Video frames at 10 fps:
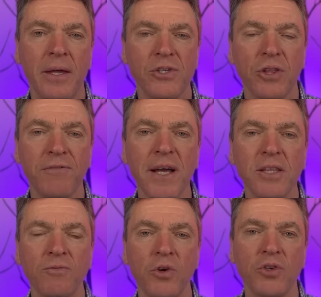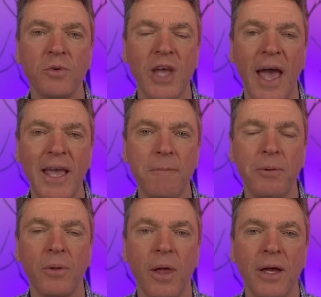So the fact that Russia was
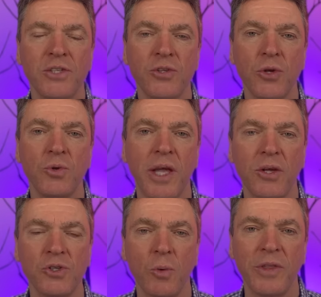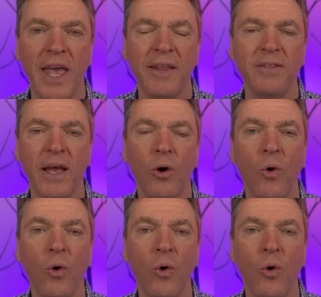able to do deals with India,